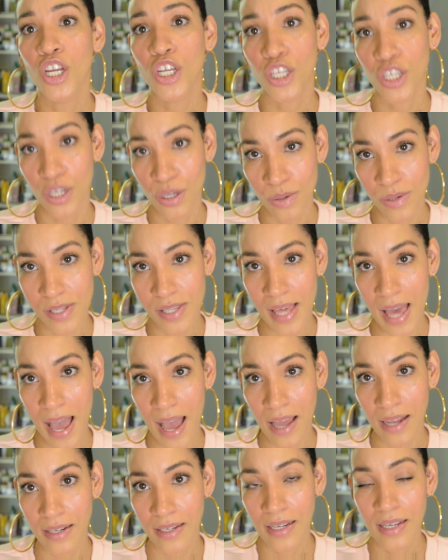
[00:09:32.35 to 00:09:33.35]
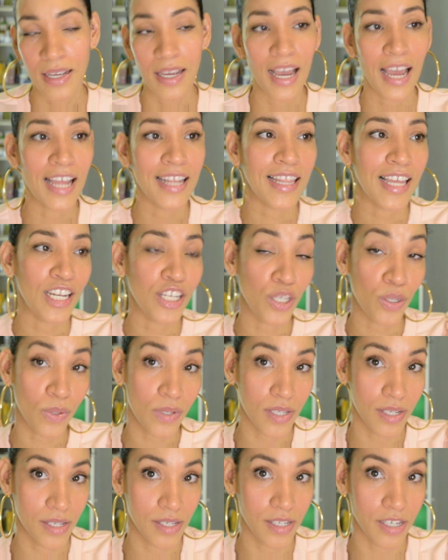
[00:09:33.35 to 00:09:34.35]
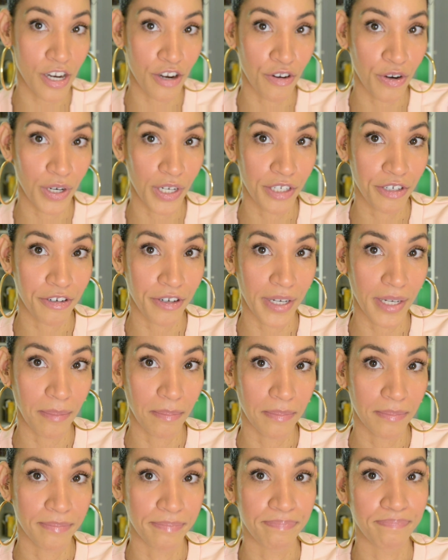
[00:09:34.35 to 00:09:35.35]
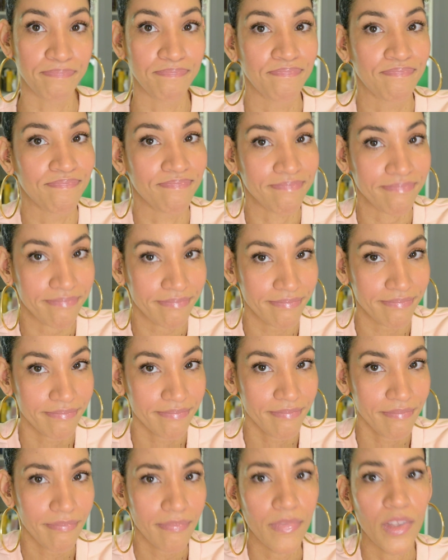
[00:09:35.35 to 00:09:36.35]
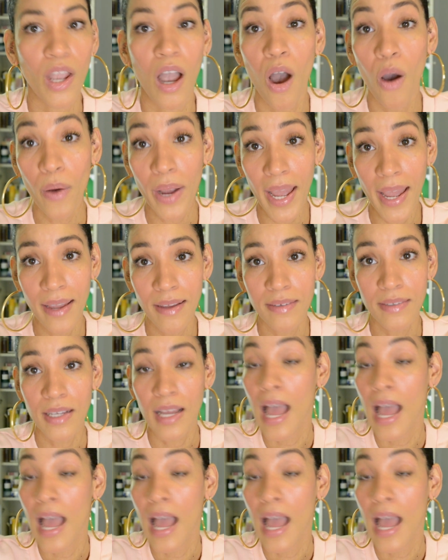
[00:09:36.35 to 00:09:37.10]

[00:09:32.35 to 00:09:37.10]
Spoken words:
Use that and then use the steroid cream. Okay,